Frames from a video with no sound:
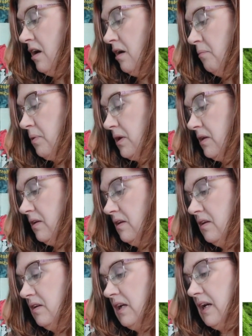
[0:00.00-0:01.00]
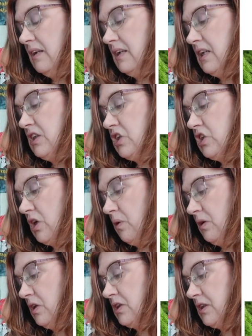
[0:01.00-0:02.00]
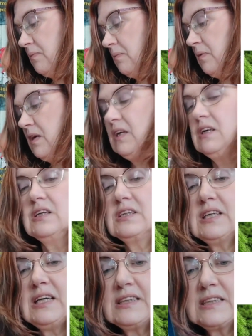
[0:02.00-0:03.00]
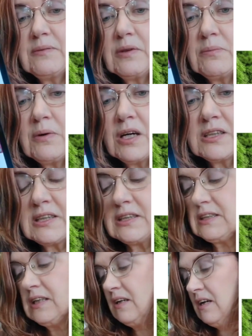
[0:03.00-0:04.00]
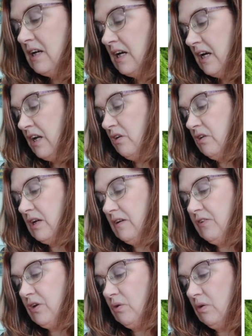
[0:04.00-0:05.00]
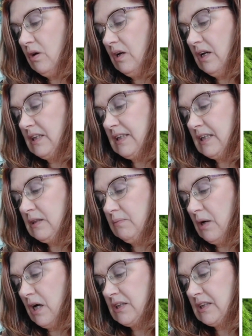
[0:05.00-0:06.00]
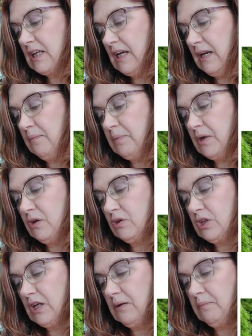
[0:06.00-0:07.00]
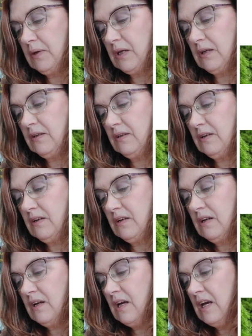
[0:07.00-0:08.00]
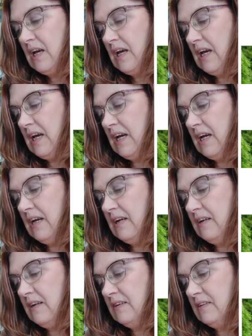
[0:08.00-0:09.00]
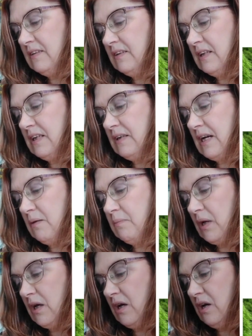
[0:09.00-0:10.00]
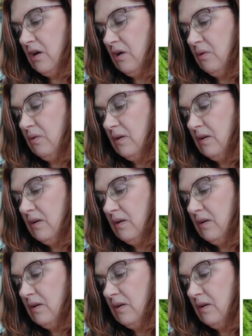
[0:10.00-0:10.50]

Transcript: but yeah, this is showing you some of the mosses. And it'll give you, it says the moss campion or champion. And then down below,